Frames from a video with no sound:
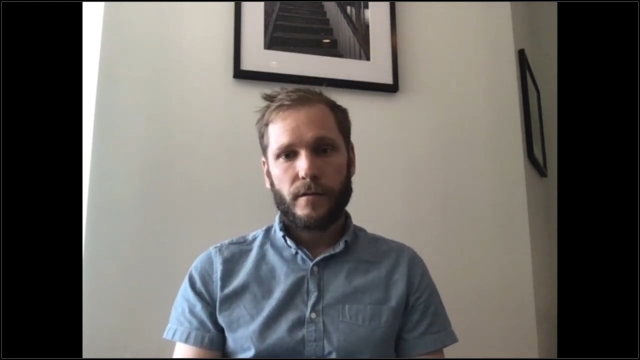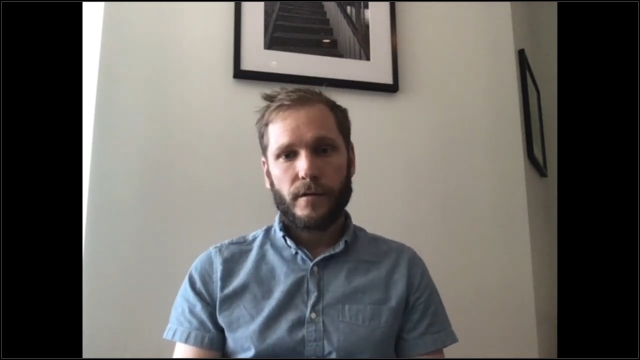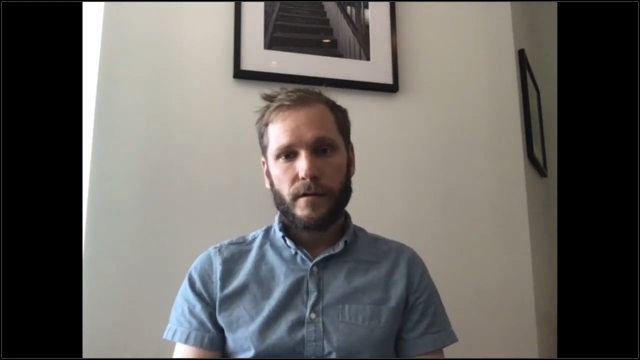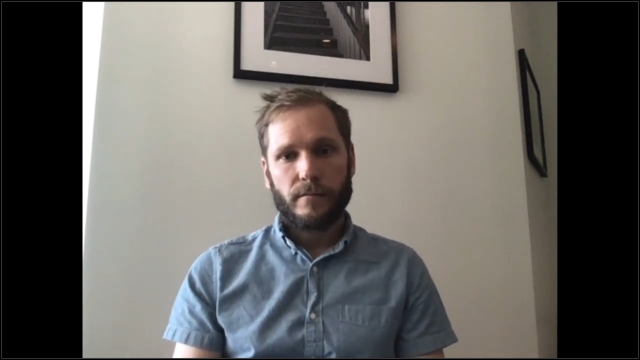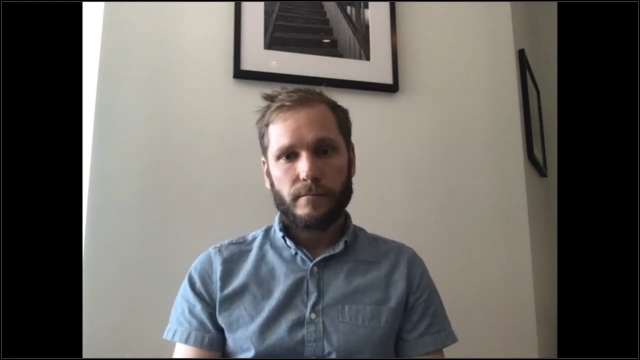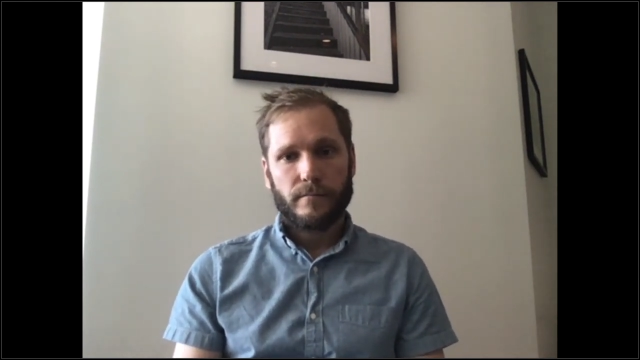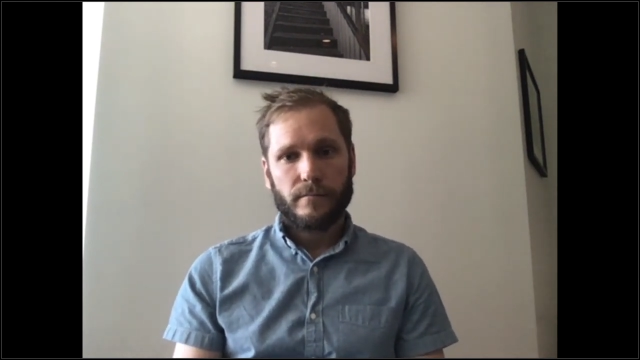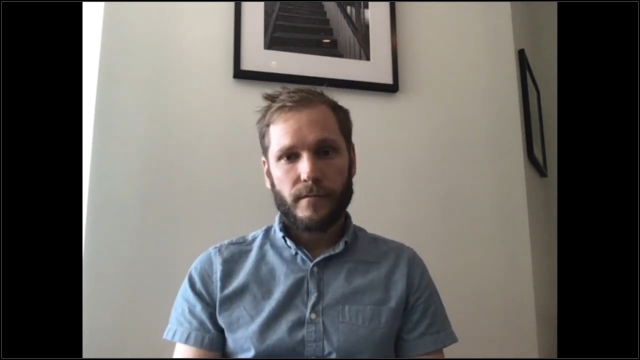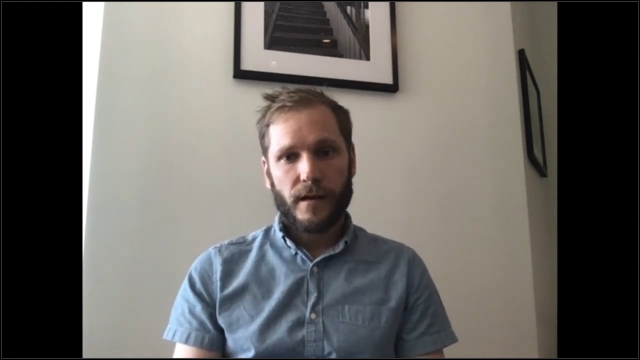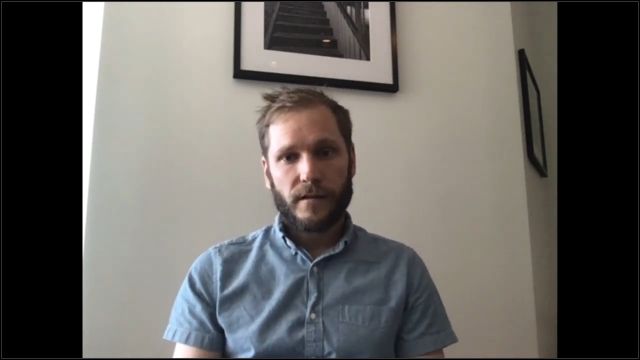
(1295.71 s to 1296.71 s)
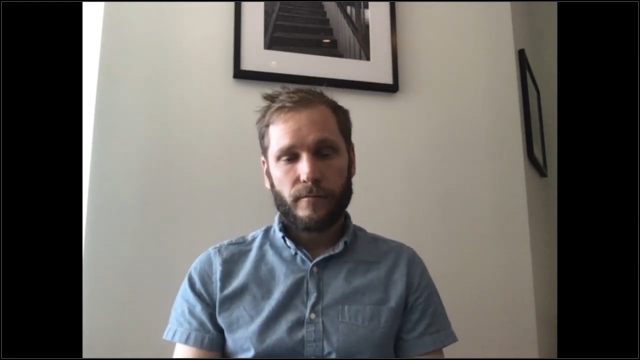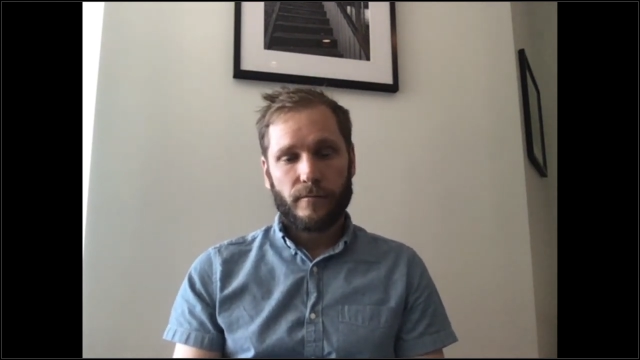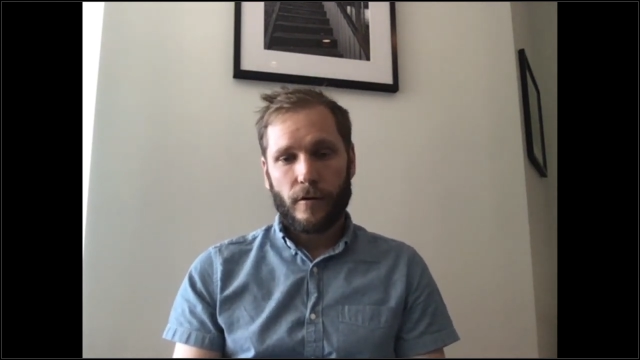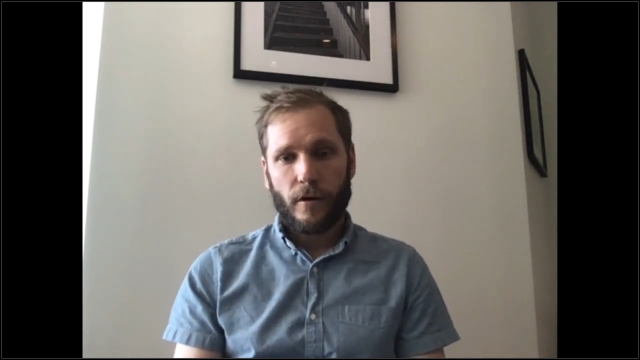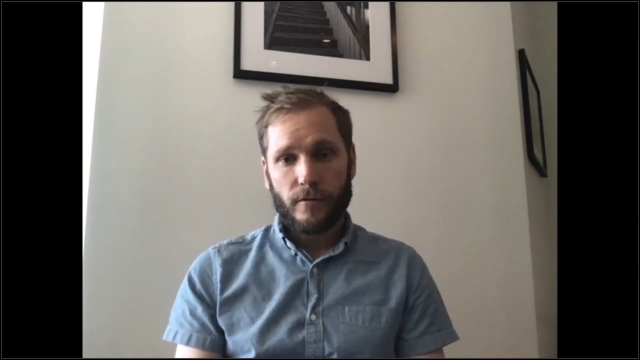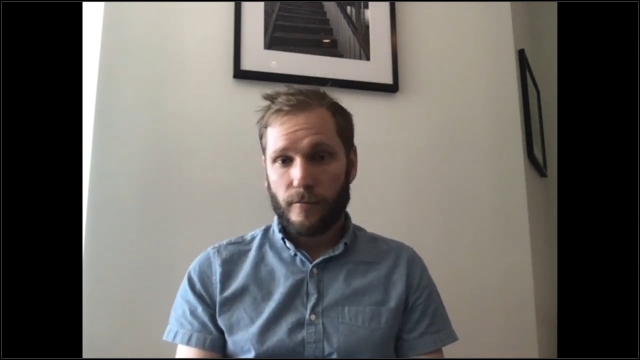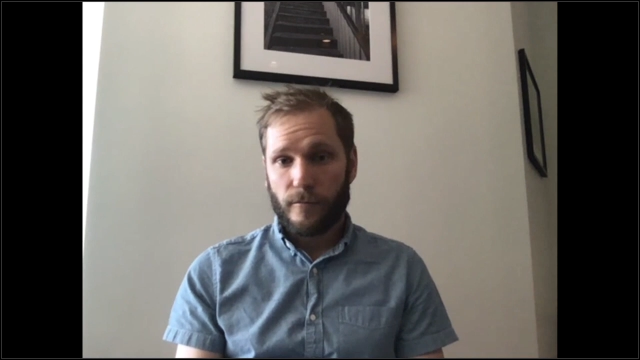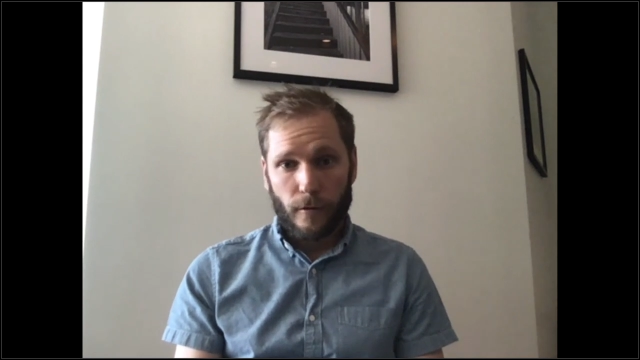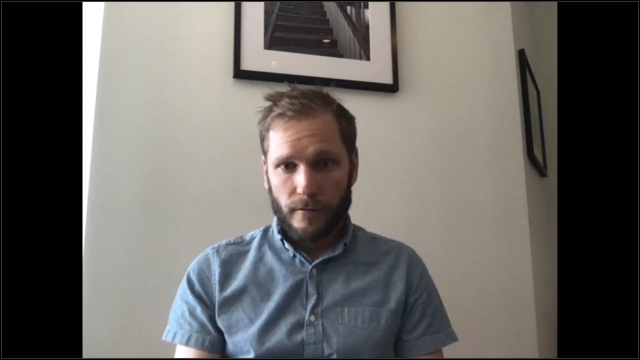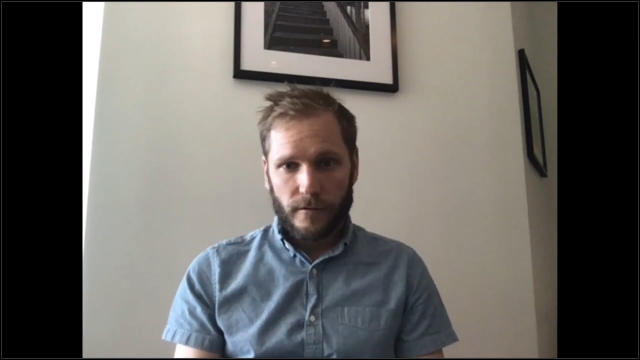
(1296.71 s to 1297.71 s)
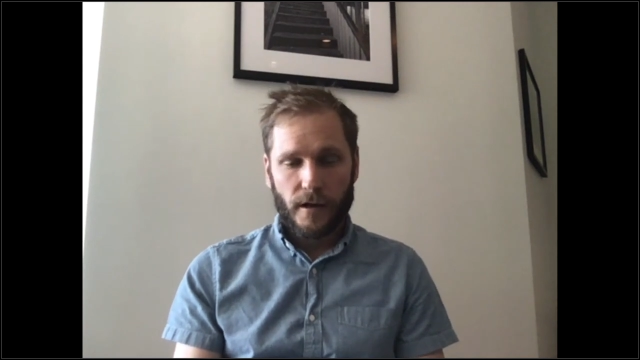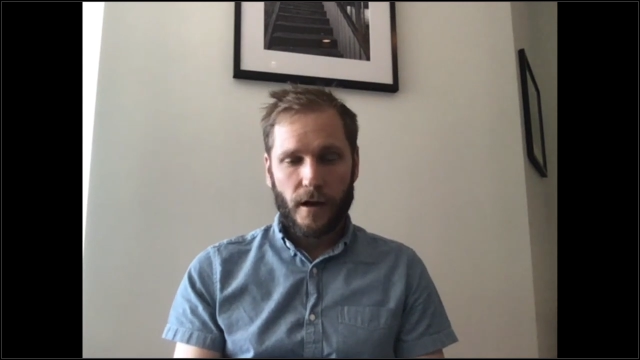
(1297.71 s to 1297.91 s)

the at the on the floor.